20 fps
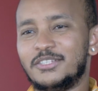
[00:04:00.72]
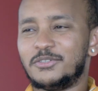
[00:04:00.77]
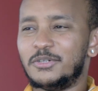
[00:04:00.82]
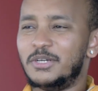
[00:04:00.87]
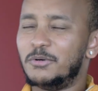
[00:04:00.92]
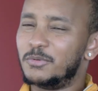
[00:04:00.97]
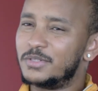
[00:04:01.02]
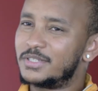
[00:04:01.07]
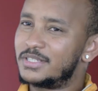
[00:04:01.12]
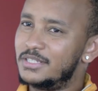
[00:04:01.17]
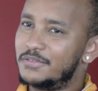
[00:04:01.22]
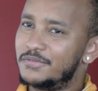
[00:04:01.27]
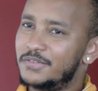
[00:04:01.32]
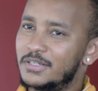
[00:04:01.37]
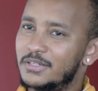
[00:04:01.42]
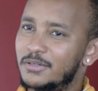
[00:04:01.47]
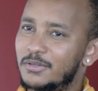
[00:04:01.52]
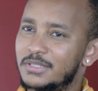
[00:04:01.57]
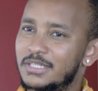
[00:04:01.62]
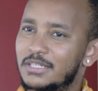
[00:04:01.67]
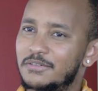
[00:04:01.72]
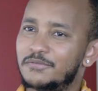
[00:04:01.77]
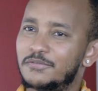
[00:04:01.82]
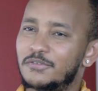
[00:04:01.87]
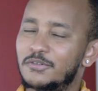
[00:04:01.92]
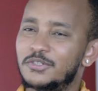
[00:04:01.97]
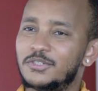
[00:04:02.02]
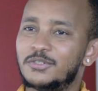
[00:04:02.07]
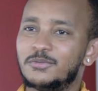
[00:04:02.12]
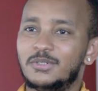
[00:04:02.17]
So it was difficult at
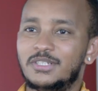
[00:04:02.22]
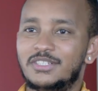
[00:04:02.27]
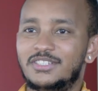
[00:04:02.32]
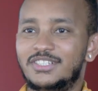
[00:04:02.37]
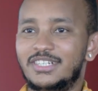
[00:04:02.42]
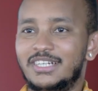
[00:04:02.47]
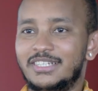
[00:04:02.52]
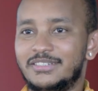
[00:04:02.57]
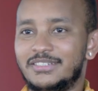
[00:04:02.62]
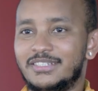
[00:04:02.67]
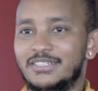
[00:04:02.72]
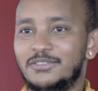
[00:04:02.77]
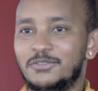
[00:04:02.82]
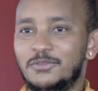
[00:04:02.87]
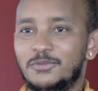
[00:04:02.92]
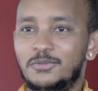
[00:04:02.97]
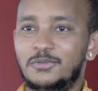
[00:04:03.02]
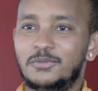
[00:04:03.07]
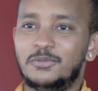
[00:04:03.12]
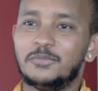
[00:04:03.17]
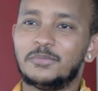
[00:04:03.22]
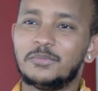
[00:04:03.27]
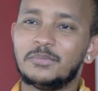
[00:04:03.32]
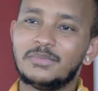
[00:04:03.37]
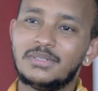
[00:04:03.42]
first to adjust to,